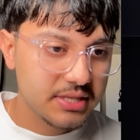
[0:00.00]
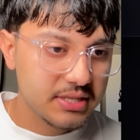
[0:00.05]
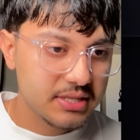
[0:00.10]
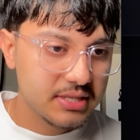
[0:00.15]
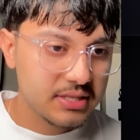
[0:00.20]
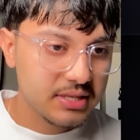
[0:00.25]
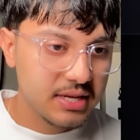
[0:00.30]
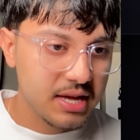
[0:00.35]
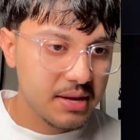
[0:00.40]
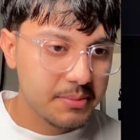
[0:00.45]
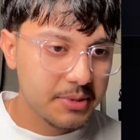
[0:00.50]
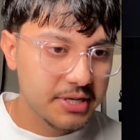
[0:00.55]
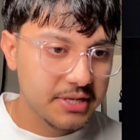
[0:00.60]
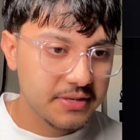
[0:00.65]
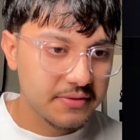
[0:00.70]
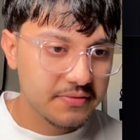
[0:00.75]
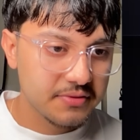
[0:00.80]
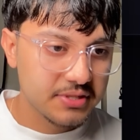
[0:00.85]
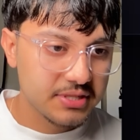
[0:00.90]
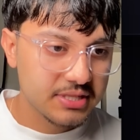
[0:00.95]
How many
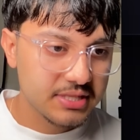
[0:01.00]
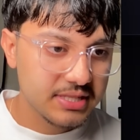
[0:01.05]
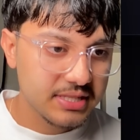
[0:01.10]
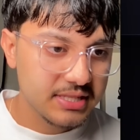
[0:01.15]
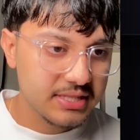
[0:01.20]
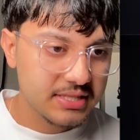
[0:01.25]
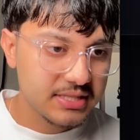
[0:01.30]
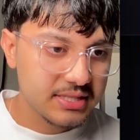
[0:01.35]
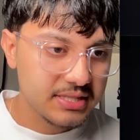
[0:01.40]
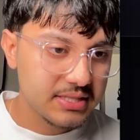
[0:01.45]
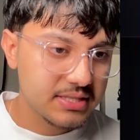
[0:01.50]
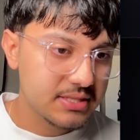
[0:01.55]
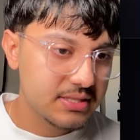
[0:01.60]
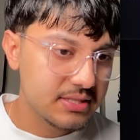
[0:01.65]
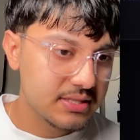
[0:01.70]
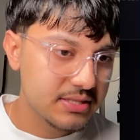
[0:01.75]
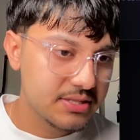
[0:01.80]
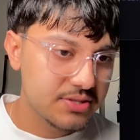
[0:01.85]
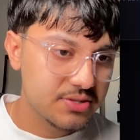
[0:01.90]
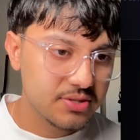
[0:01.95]
different scenes?
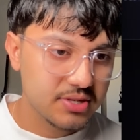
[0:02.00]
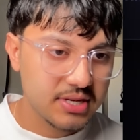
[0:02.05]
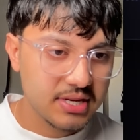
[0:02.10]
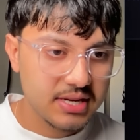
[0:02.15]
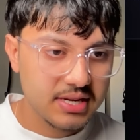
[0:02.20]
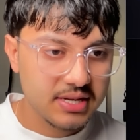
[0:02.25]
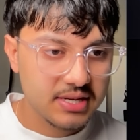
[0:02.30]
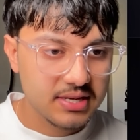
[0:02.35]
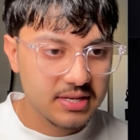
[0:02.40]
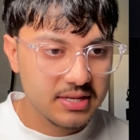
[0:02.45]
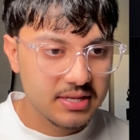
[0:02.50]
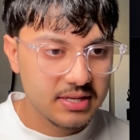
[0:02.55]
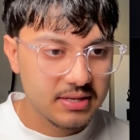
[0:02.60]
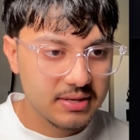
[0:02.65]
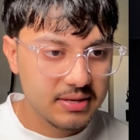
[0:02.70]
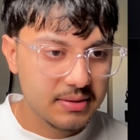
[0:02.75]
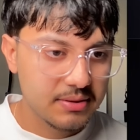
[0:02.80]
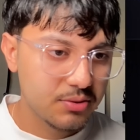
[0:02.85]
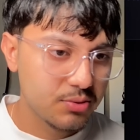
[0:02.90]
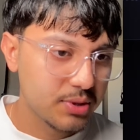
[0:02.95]
Let's try
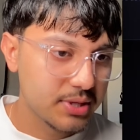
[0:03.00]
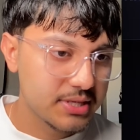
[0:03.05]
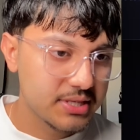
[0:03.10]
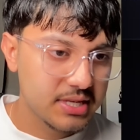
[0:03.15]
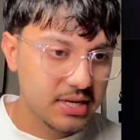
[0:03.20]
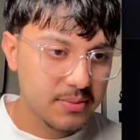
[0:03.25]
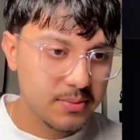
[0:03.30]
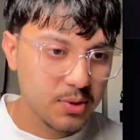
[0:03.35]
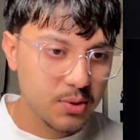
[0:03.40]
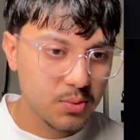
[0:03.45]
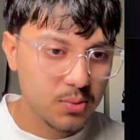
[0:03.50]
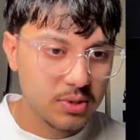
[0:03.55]
a quick demo.